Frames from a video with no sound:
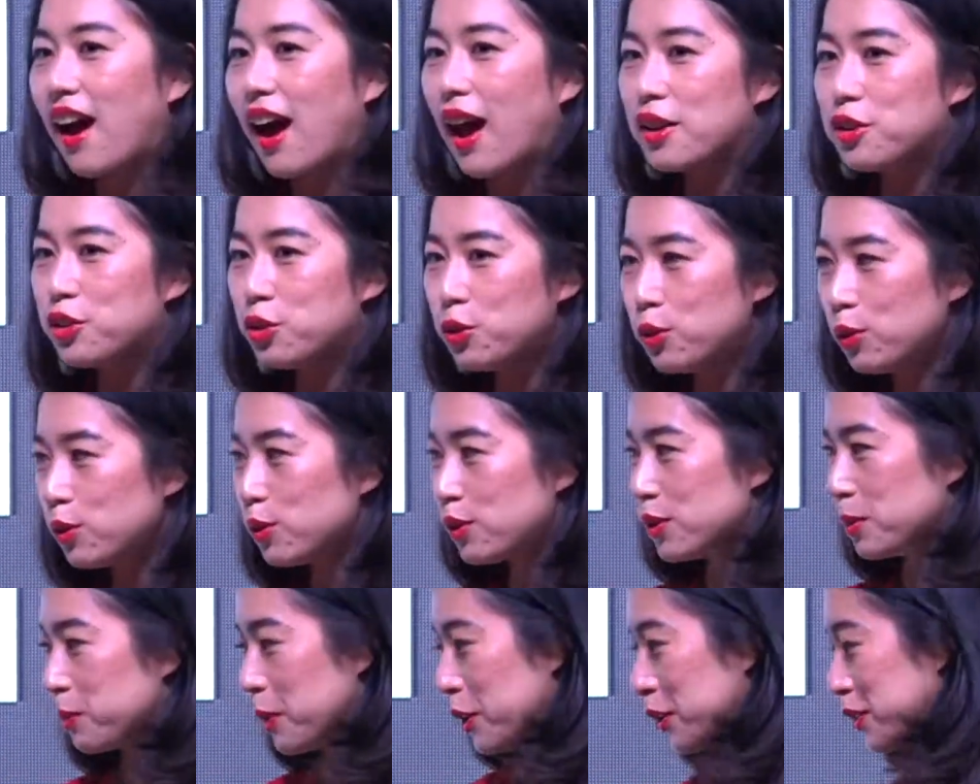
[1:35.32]
I
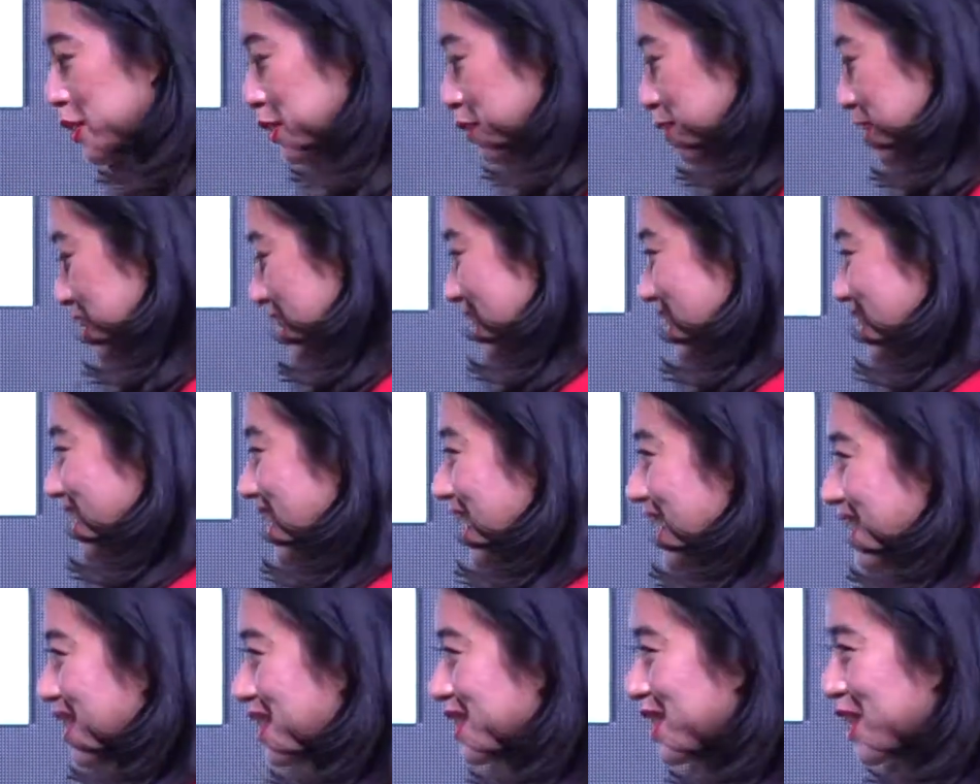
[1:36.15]
use most of these
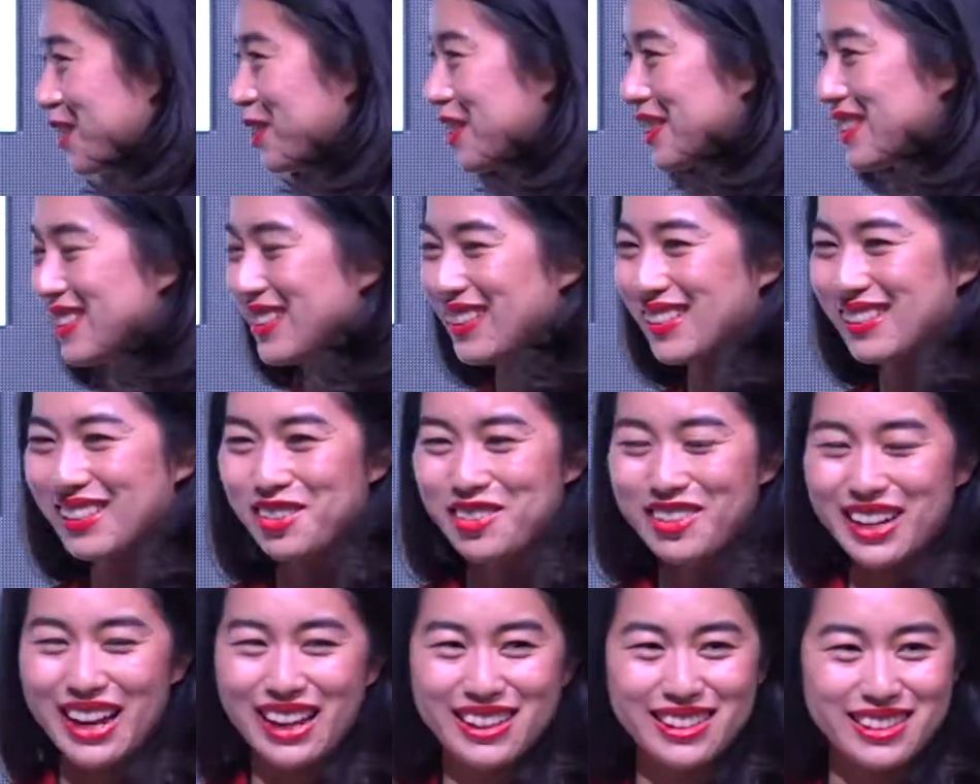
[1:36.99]
kind of services
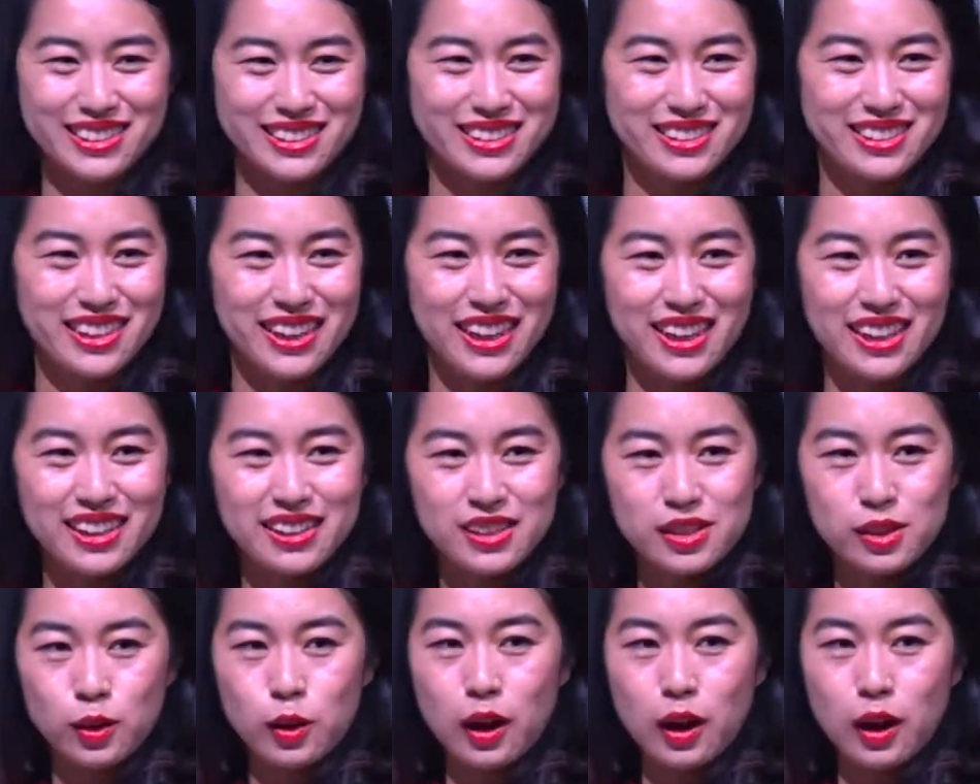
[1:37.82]
in what I do, right?